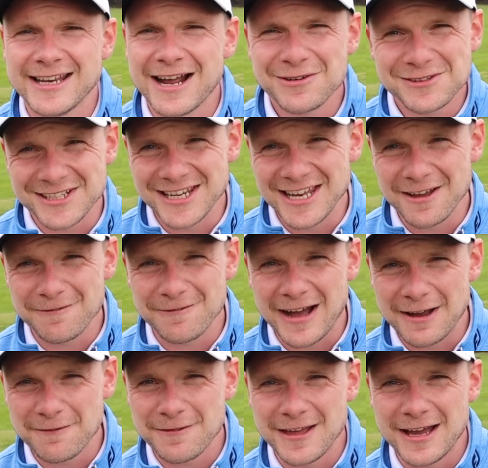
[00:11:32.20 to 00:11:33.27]
down to near
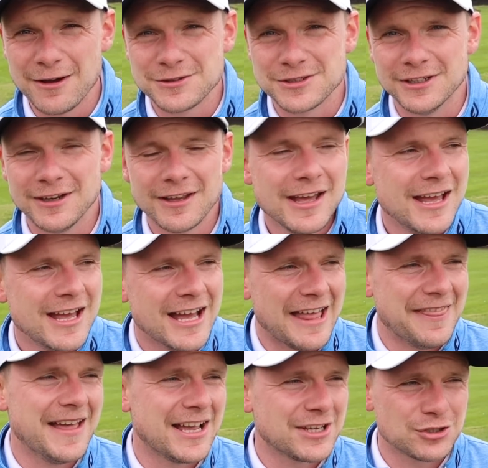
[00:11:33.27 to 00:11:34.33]
5,000,
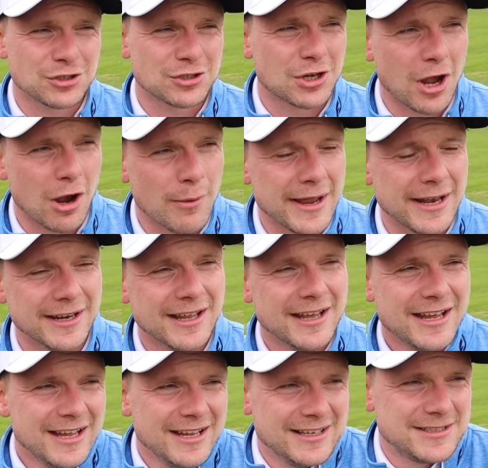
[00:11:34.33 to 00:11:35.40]
and that's just going,
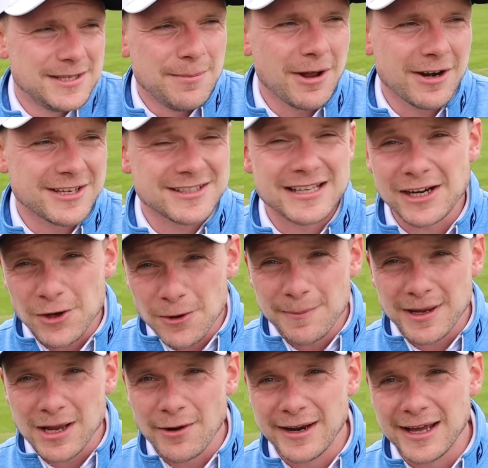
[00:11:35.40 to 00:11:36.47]
to be honest, that could
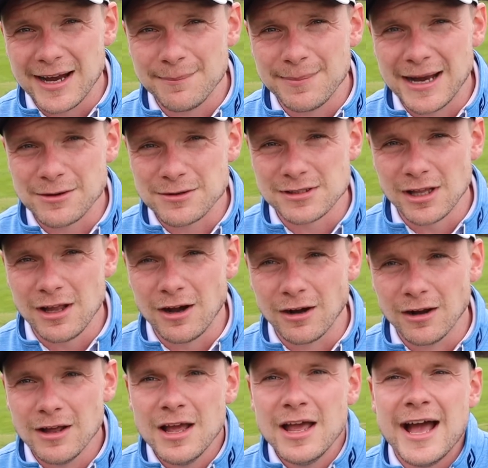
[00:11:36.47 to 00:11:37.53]
be going out of bounds
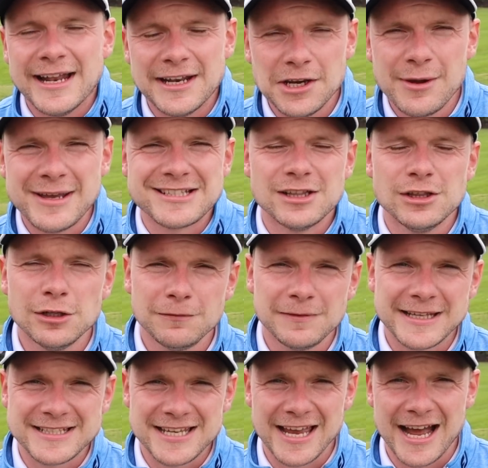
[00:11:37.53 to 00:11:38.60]
long. And I know it's
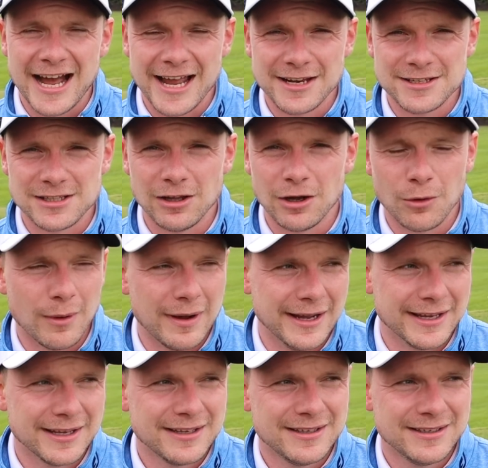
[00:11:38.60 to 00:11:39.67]
lovely to hit irons a long
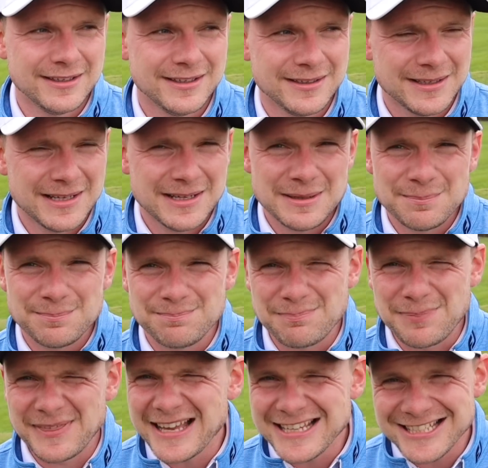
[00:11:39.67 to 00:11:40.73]
way,
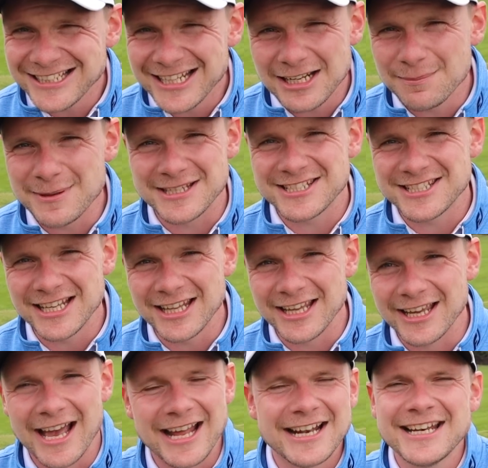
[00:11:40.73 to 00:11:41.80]
but that's a little bit
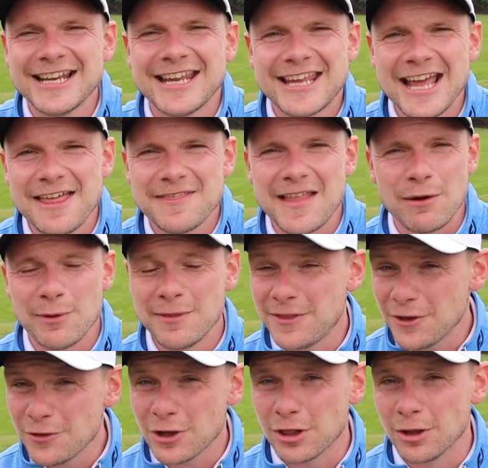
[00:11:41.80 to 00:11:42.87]
silly, and I didn't get that with
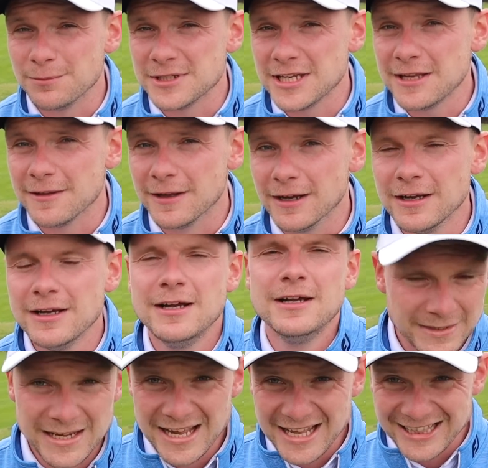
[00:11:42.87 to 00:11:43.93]
the other clubs either.
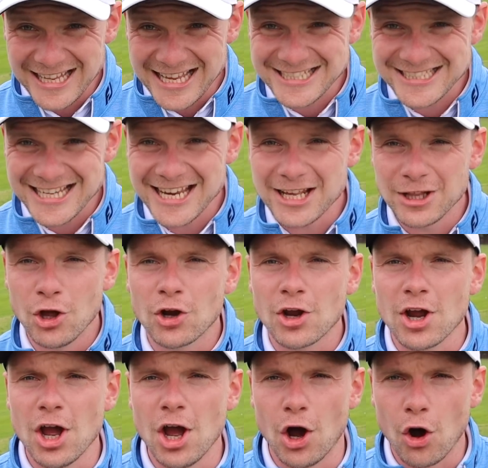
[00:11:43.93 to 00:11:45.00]
Let's take a
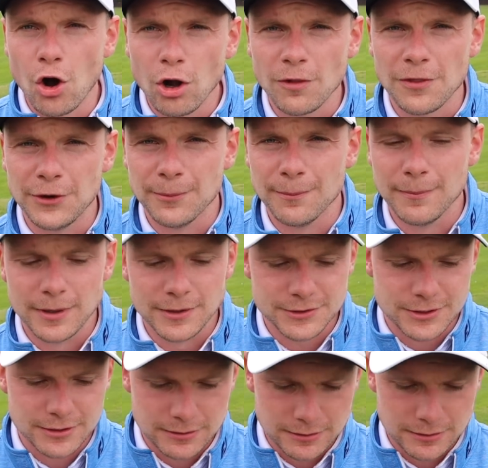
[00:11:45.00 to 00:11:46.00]
look at all the numbers.